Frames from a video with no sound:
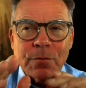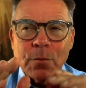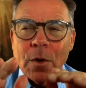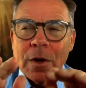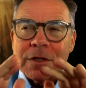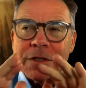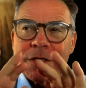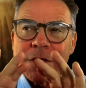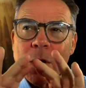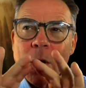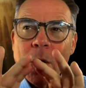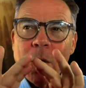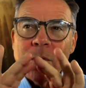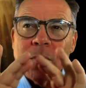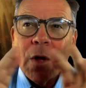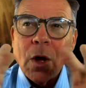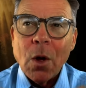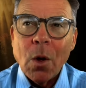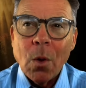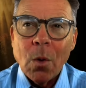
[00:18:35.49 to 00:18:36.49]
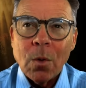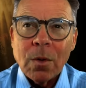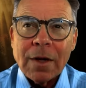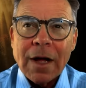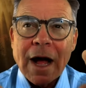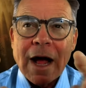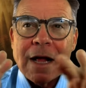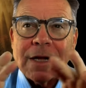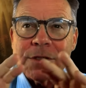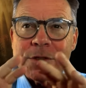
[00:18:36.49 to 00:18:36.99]
what's called the whole
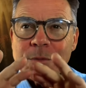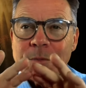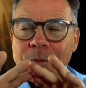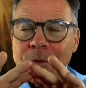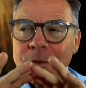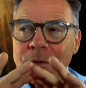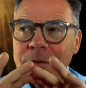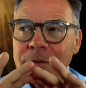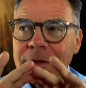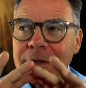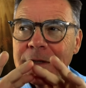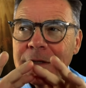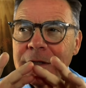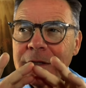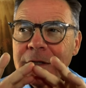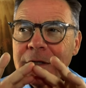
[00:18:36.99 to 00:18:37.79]
gospel, the